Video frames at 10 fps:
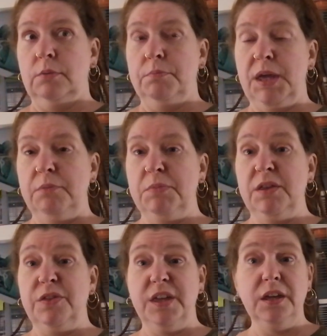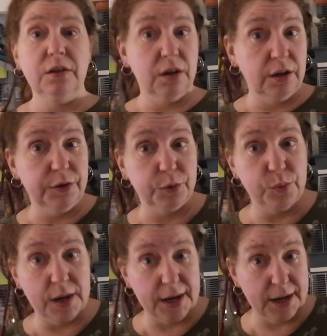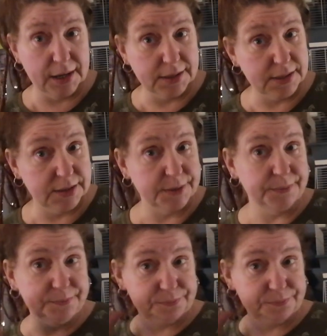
make me think otherwise.